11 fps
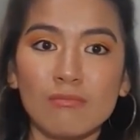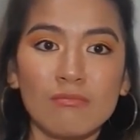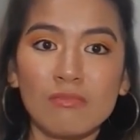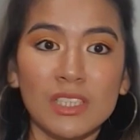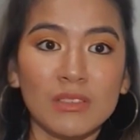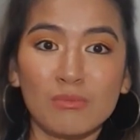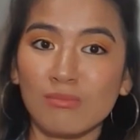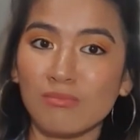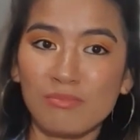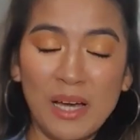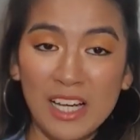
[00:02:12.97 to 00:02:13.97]
my
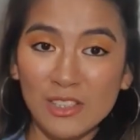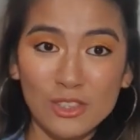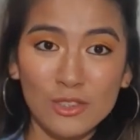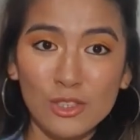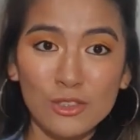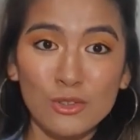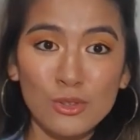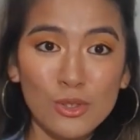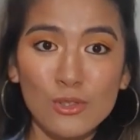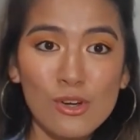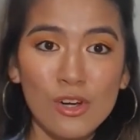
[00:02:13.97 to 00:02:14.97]
bag just got so
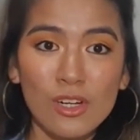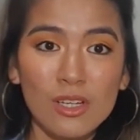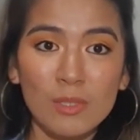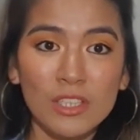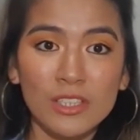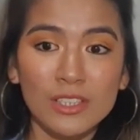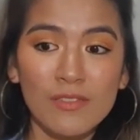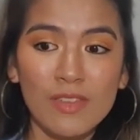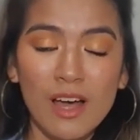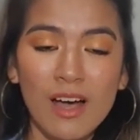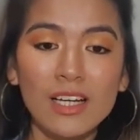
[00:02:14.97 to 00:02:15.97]
dirty because of
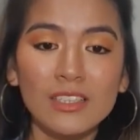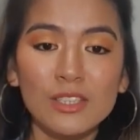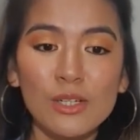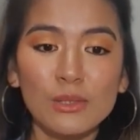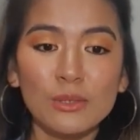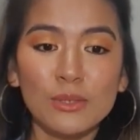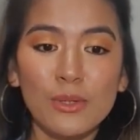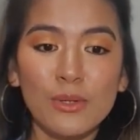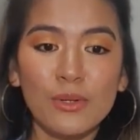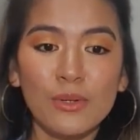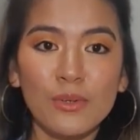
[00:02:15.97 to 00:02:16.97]
that. So
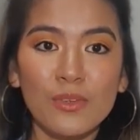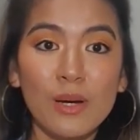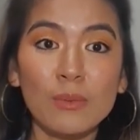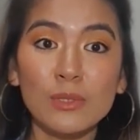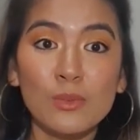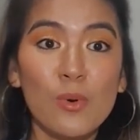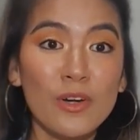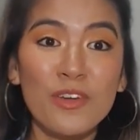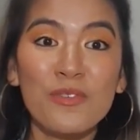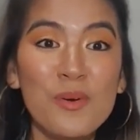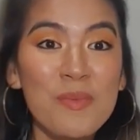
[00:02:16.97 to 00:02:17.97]
that was one
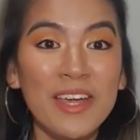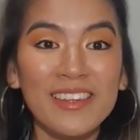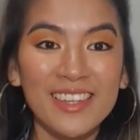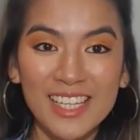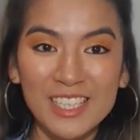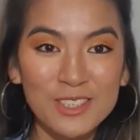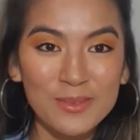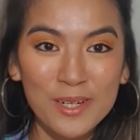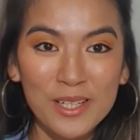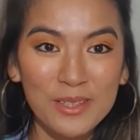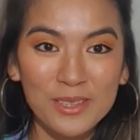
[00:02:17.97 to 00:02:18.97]
of the main things why
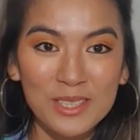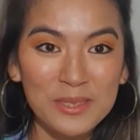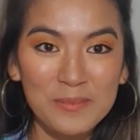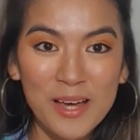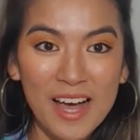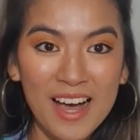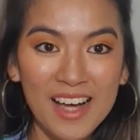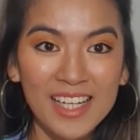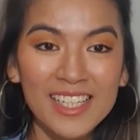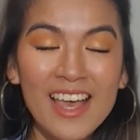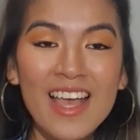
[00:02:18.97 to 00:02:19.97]
I got this bag.
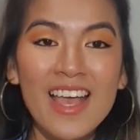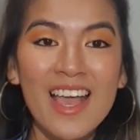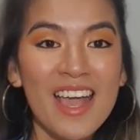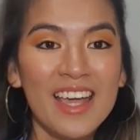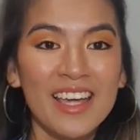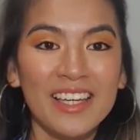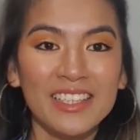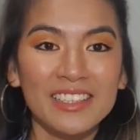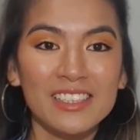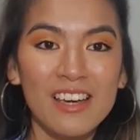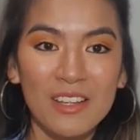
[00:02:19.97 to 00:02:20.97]
And
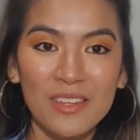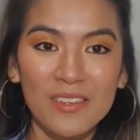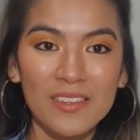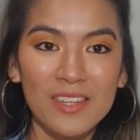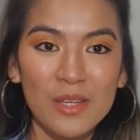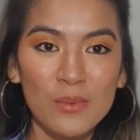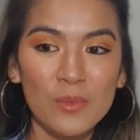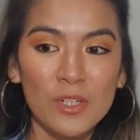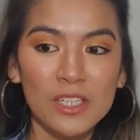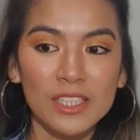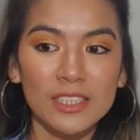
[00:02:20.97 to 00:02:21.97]
the other thing
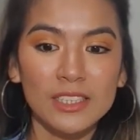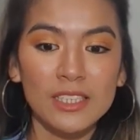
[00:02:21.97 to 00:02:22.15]
was